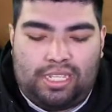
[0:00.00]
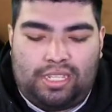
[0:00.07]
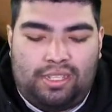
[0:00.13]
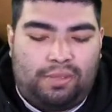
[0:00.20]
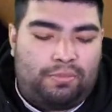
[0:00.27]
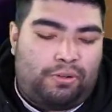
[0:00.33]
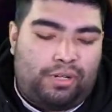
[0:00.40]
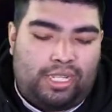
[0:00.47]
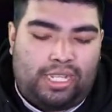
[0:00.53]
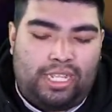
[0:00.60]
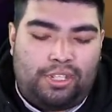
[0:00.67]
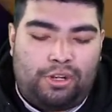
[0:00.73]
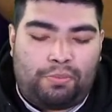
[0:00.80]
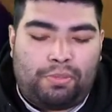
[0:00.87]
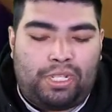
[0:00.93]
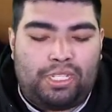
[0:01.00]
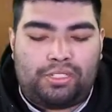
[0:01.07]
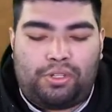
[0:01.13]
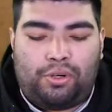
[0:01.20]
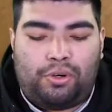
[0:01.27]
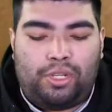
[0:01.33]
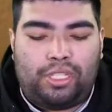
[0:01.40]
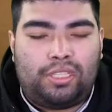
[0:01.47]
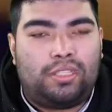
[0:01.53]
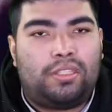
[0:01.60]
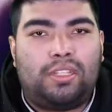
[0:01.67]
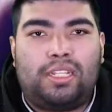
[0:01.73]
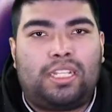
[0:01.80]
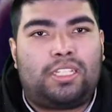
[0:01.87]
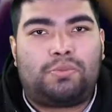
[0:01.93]
able to get your plays going,
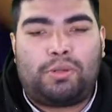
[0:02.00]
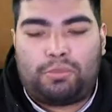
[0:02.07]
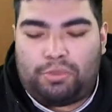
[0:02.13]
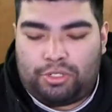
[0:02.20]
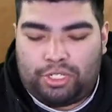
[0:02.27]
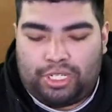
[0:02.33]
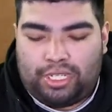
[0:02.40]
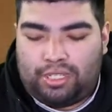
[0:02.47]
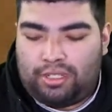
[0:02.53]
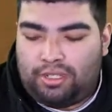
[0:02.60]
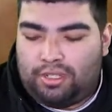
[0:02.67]
and that's pretty much it.